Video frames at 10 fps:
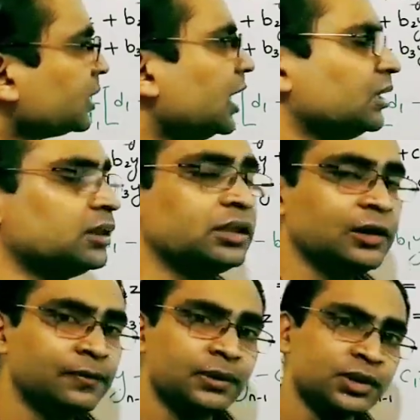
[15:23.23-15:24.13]
and the
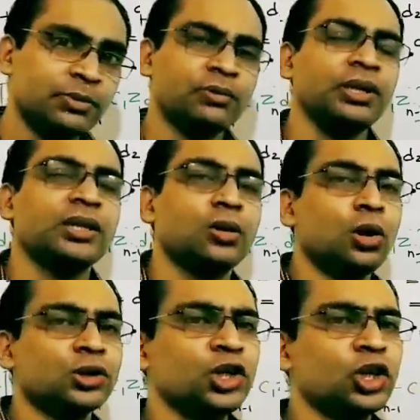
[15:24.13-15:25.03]
difference between the
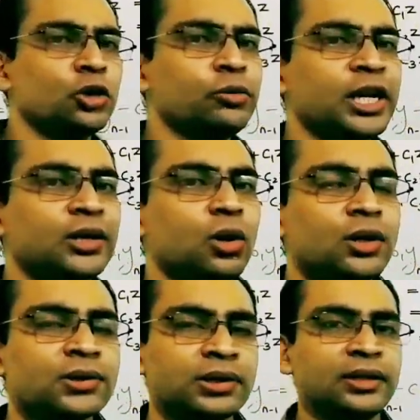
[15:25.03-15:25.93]
Gauss Jacobi and
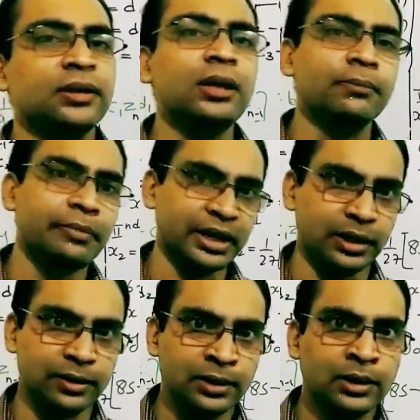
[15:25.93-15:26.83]
Gauss Seidel
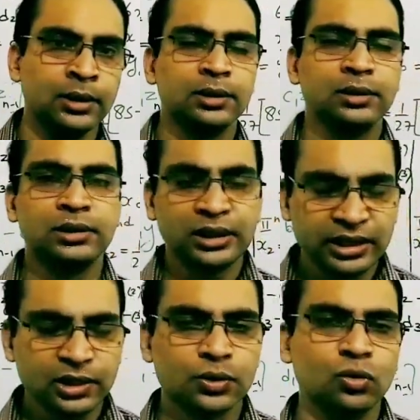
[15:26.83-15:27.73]
method.
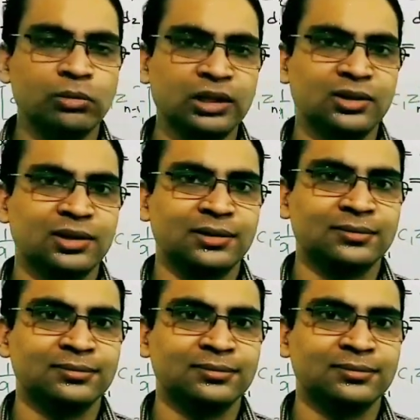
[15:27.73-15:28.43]
Thank you so much.